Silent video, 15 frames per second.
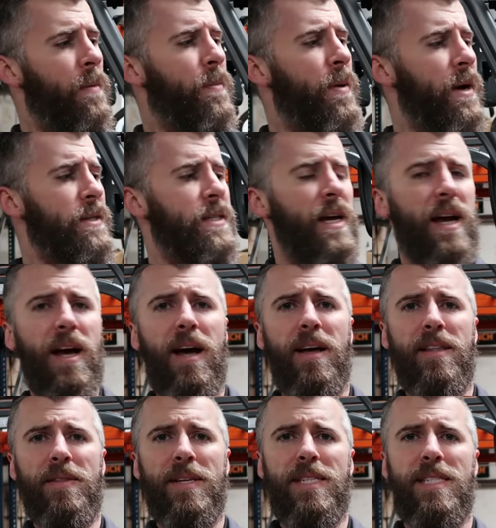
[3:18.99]
But
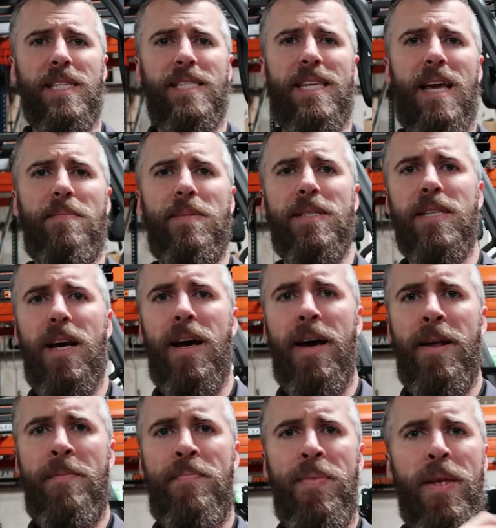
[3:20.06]
uh, this is the same
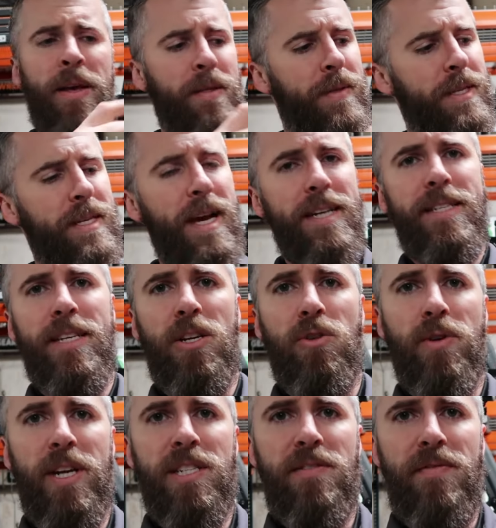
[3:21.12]
design. This has a
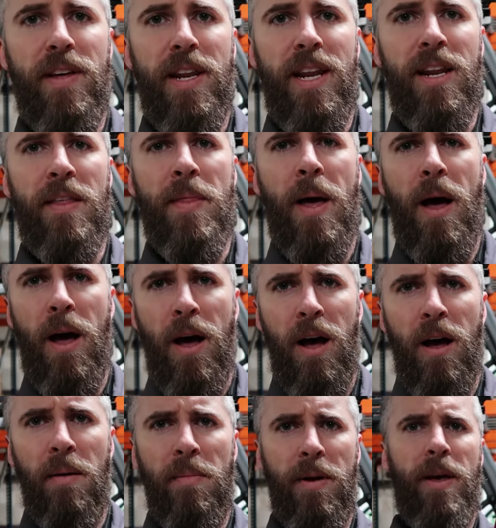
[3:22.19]
grease fitting in the
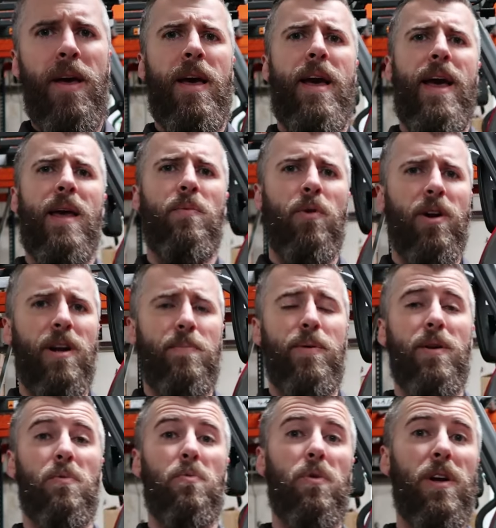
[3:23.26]
hub, and we're gonna
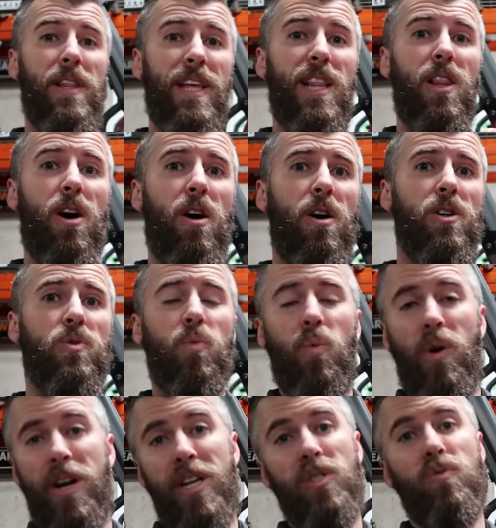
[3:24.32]
put a really large
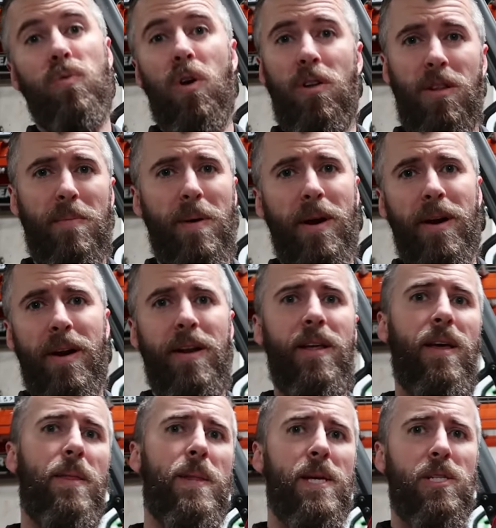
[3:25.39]
one inch roller bearing
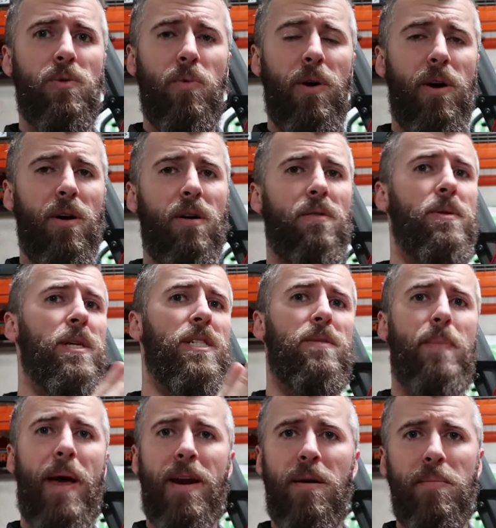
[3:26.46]
in this wheel with a
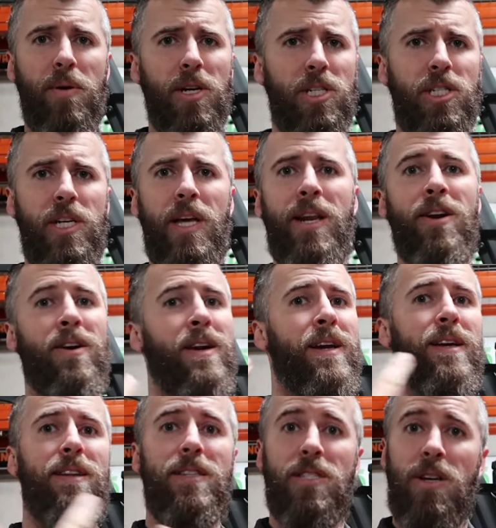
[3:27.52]
spanner bushing. You're gonna
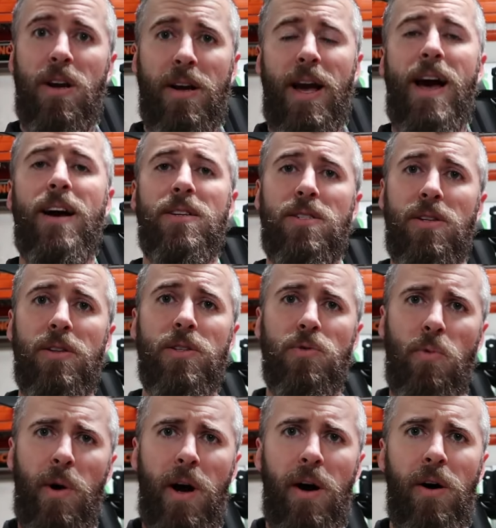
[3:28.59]
get a Zerk axle as
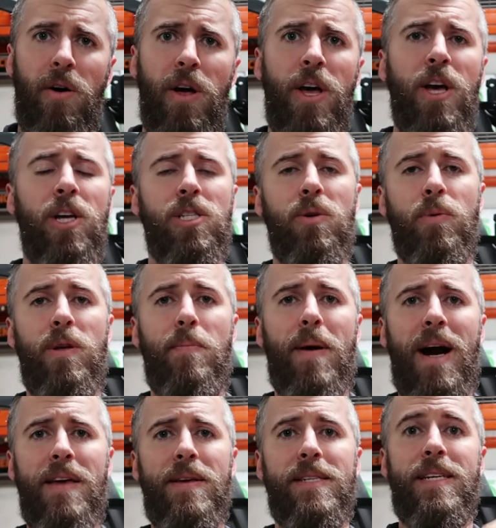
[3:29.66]
well. So when you
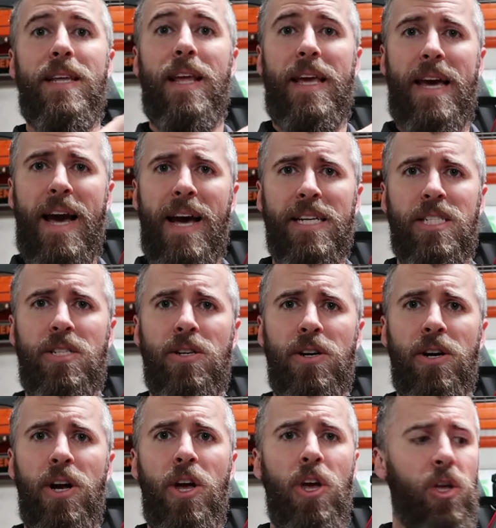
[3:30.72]
buy this in a
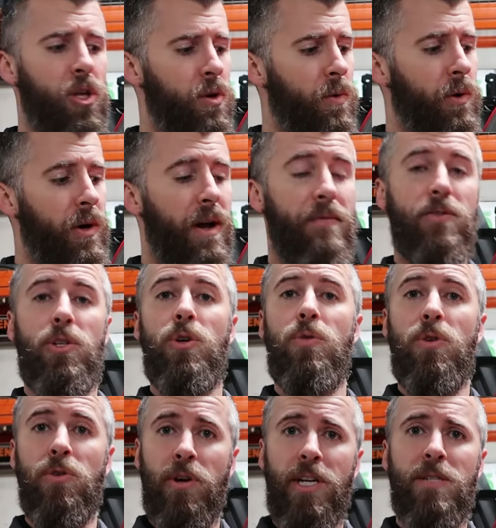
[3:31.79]
caster, you will have two
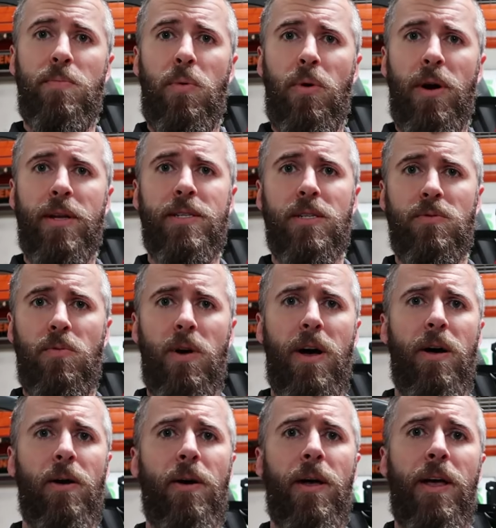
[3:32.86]
grease points as
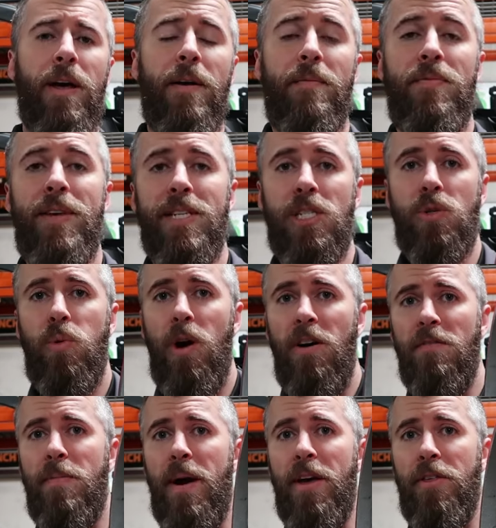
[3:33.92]
well. This
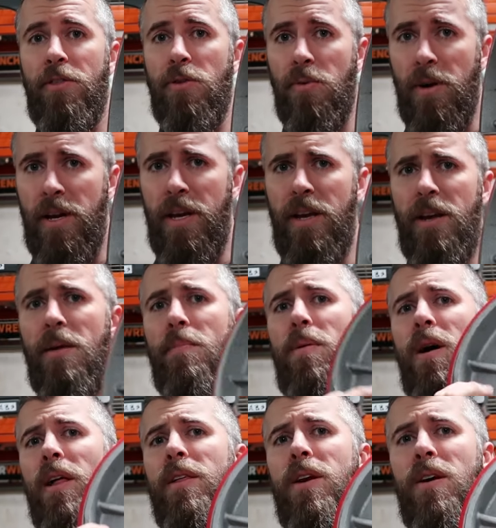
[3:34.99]
twelve by three
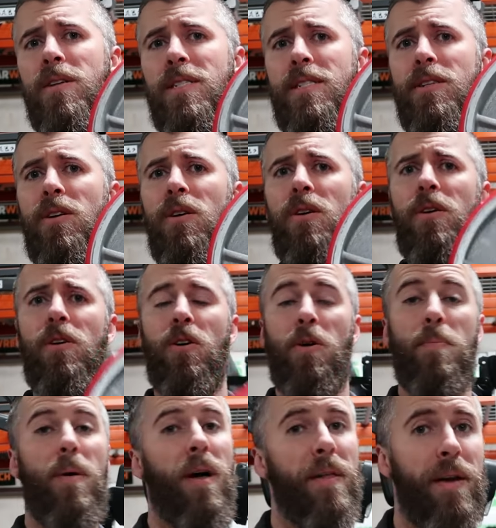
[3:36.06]
poly on steel or
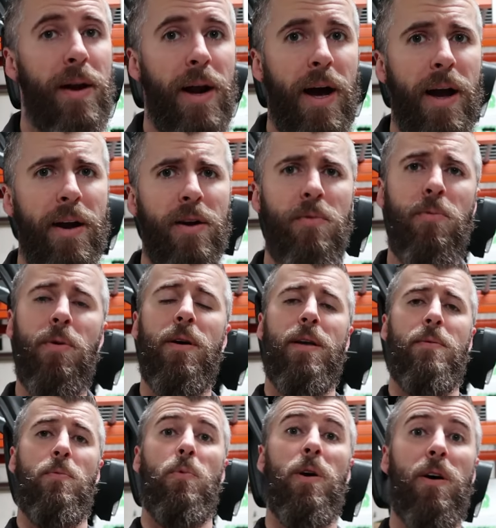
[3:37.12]
poly on iron
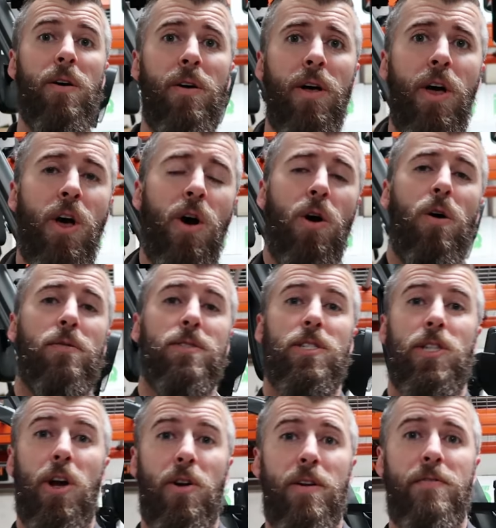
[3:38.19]
wheel holds
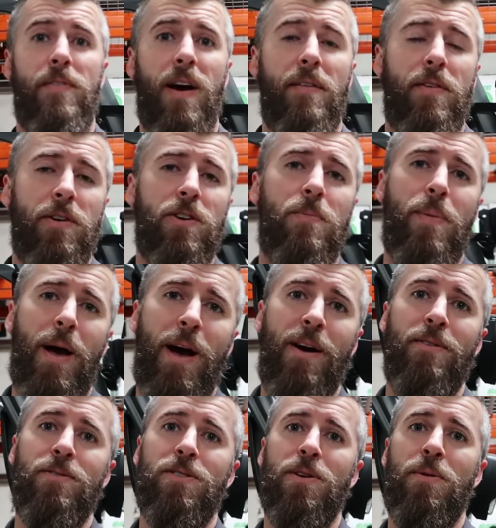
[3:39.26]
thirty-five hundred
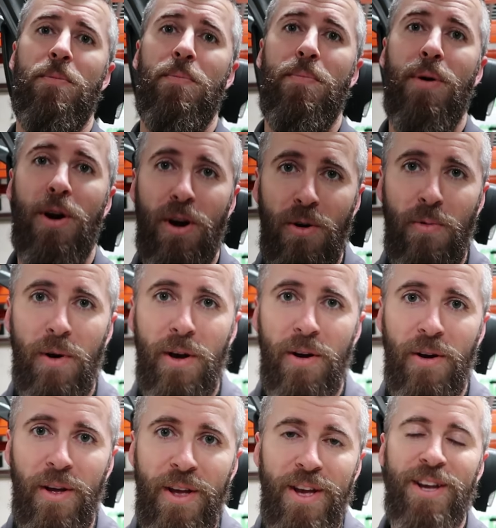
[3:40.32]
pounds per
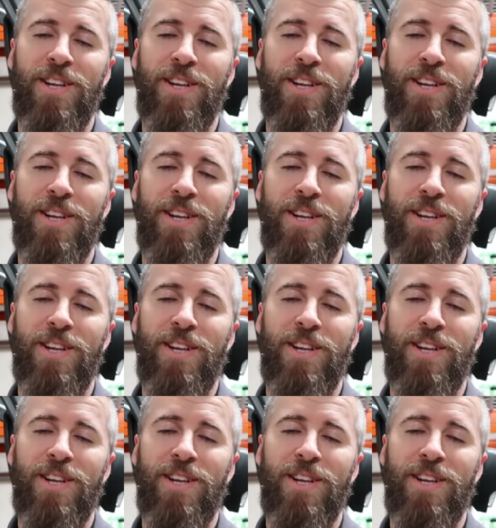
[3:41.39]
wheel.